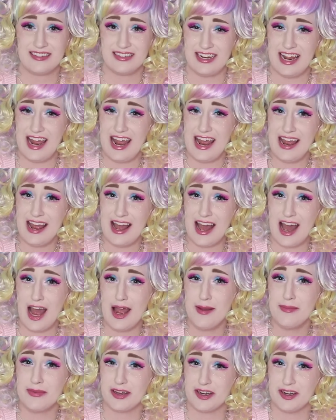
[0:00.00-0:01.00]
Today
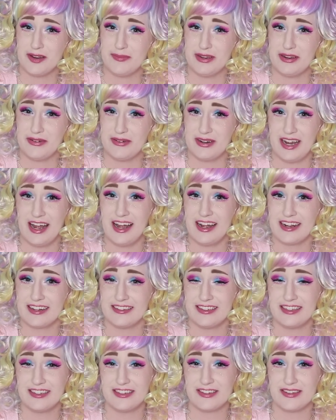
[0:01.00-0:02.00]
I'm gonna be
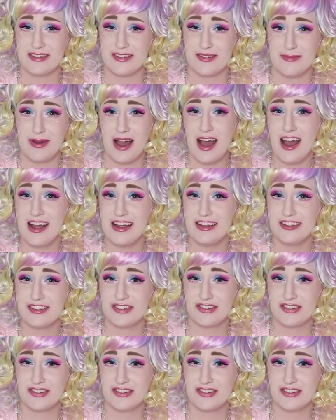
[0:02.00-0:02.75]
reacting to the My